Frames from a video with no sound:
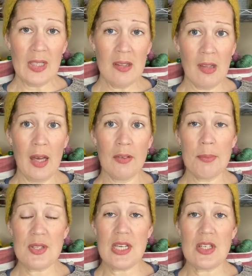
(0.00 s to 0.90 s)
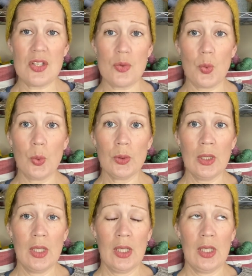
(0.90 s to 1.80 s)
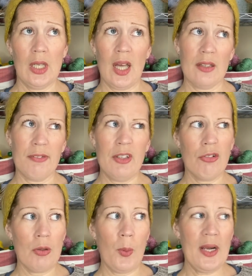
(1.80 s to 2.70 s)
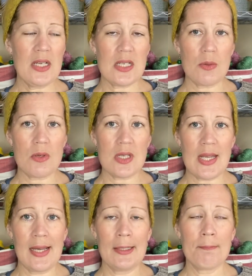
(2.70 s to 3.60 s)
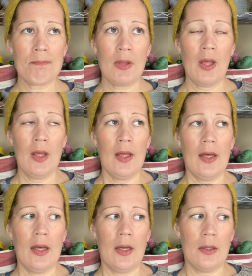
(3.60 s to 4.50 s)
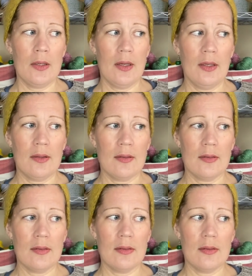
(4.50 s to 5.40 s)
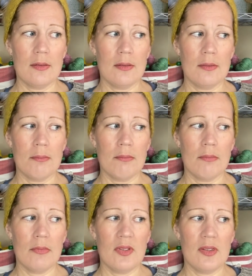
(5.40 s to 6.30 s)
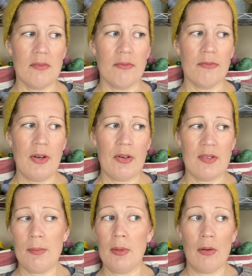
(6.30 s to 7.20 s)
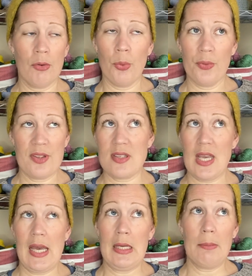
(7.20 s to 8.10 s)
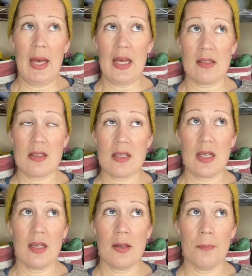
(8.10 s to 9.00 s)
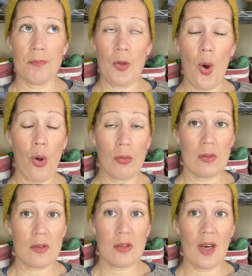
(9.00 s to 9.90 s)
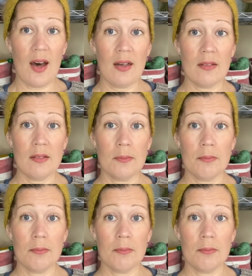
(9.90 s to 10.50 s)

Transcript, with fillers: It's 100% wool, light fingering weight, I would say. Uh, it's very similar or the same as the Holst Garn